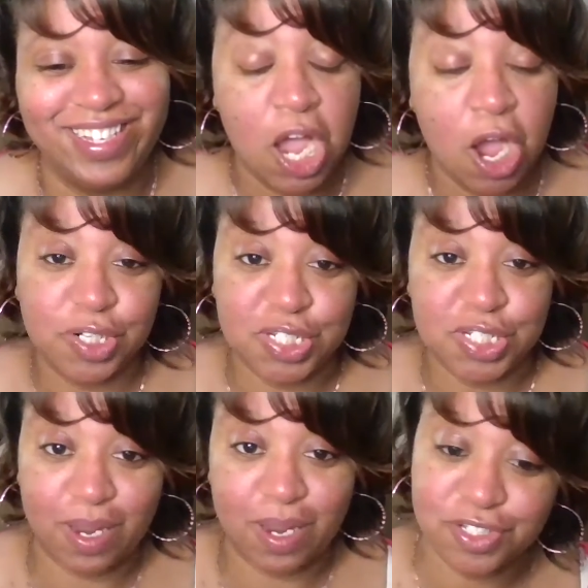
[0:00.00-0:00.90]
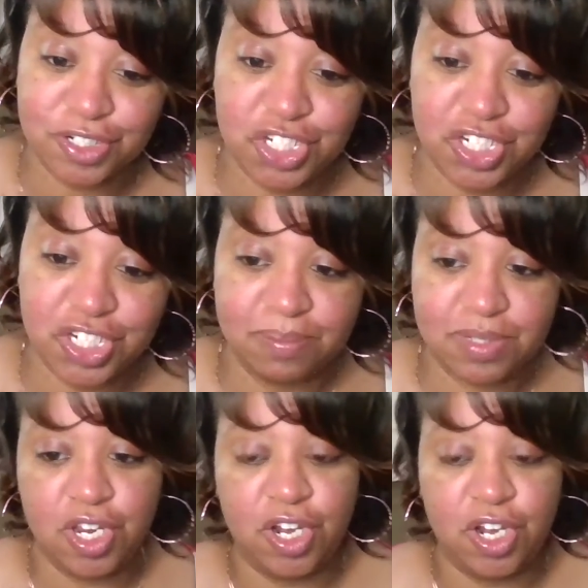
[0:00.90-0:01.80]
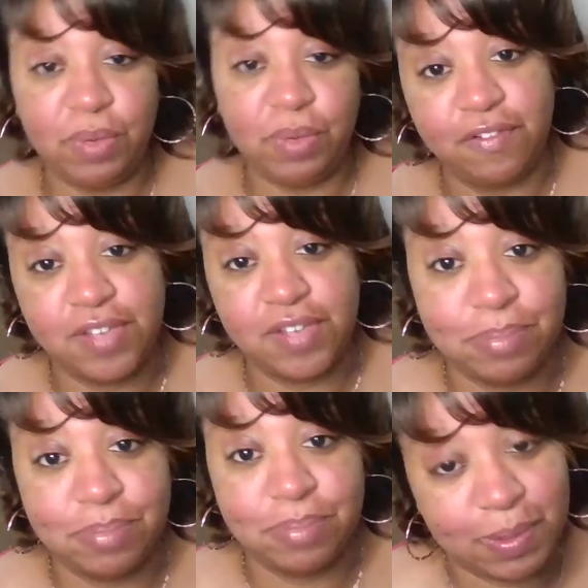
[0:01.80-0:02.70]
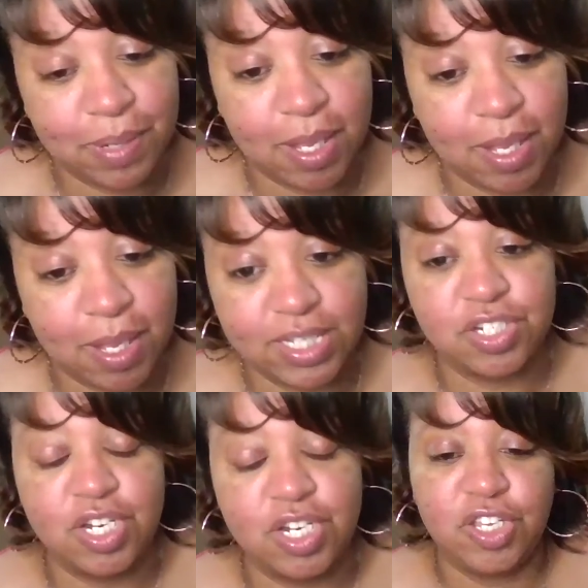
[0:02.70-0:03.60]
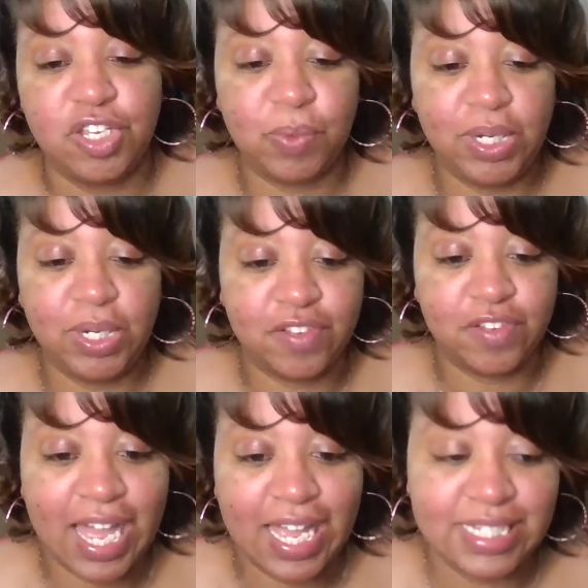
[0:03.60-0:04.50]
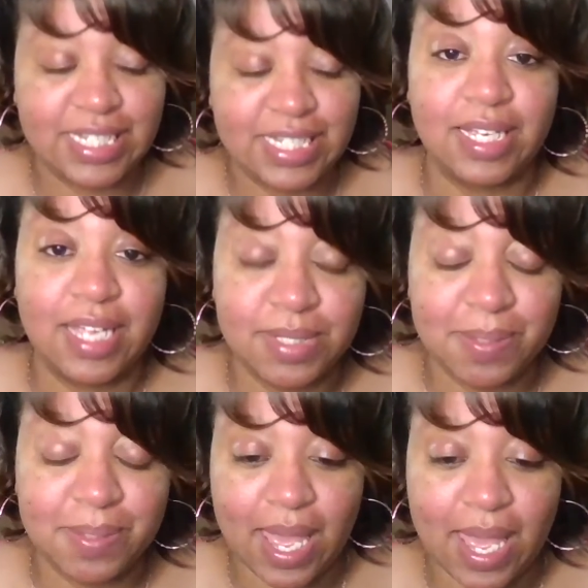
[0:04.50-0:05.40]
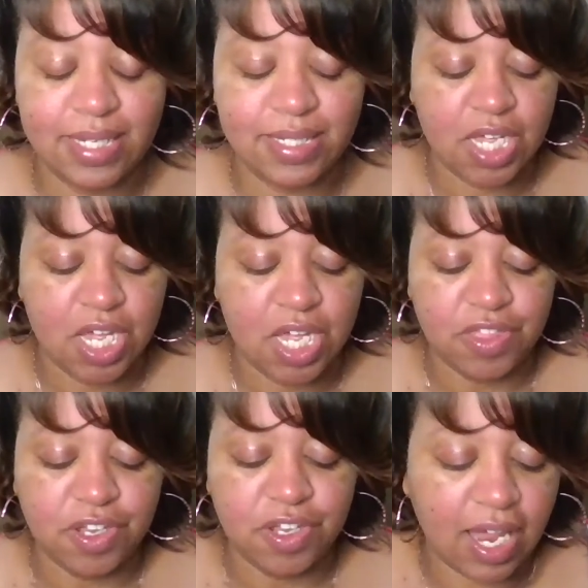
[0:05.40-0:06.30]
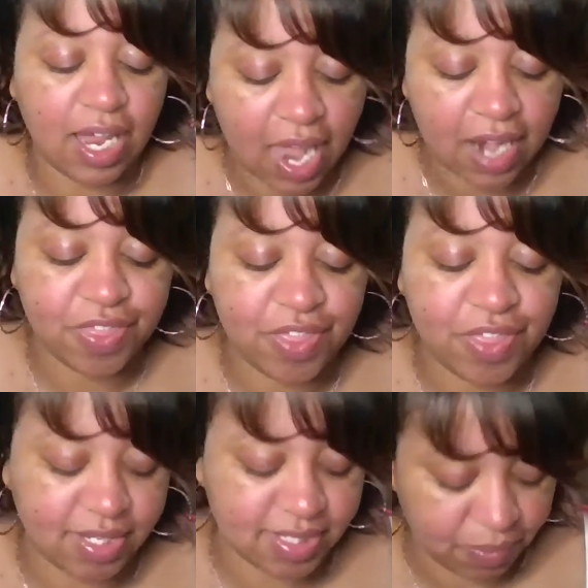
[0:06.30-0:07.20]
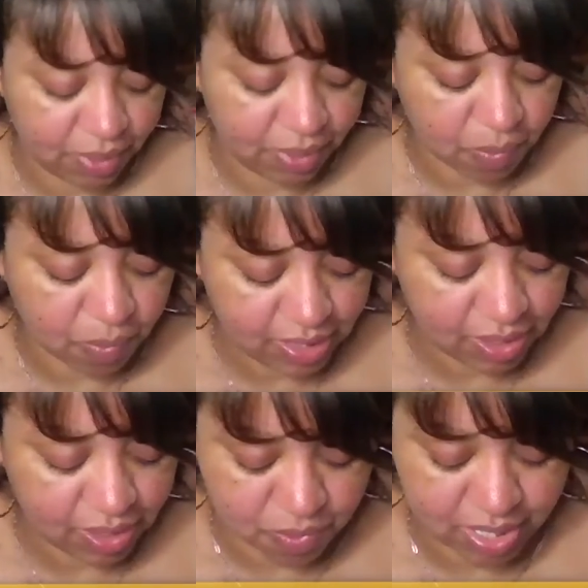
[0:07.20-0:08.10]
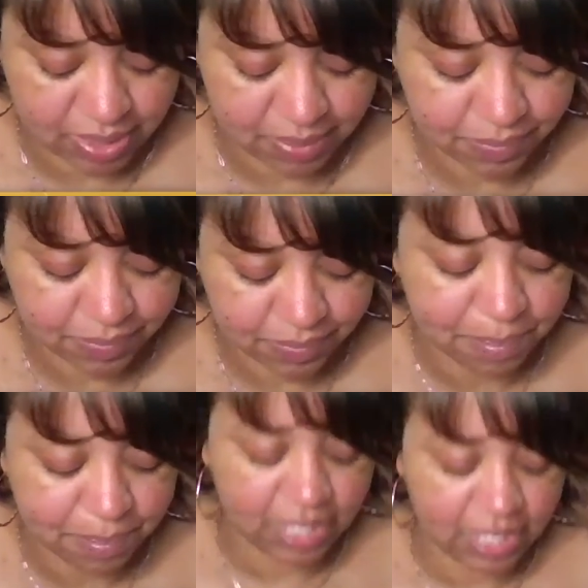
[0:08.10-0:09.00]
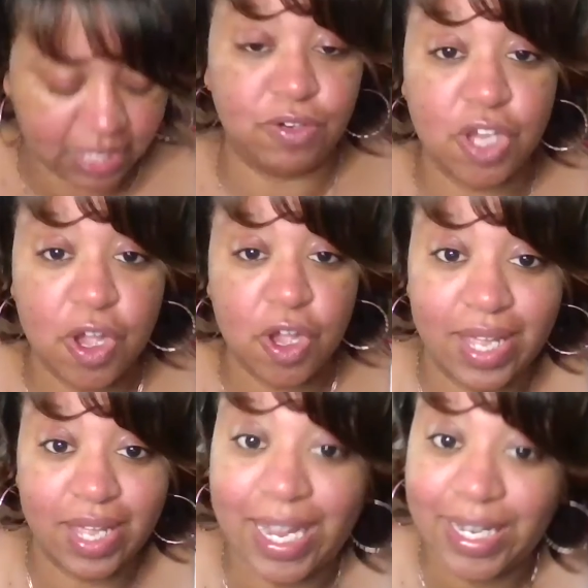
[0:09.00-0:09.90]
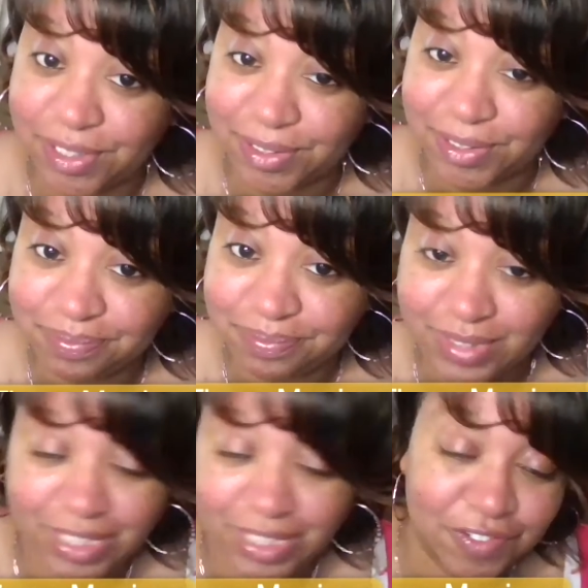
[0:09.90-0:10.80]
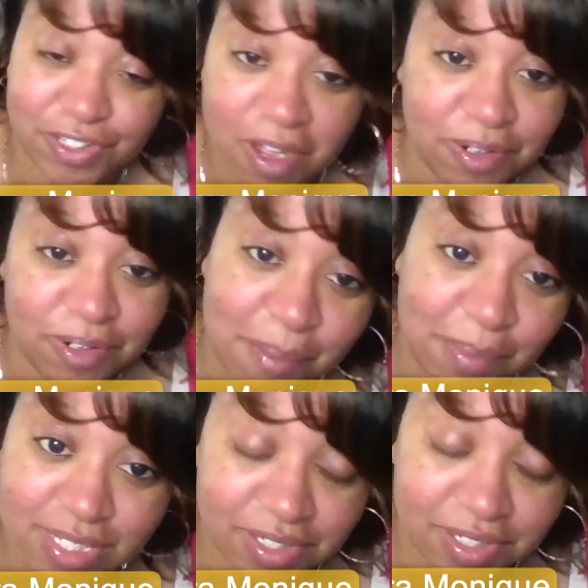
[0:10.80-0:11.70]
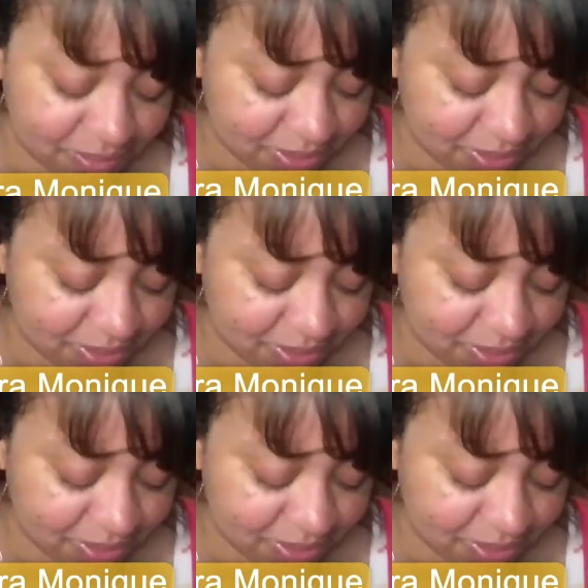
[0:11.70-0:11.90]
or sponsorships. You're waiting for that book to be published. You're waiting for that idea to come to pass. There are a lot of things that we are waiting on. But if you know, like I know, and if you don't know, I'm going to tell you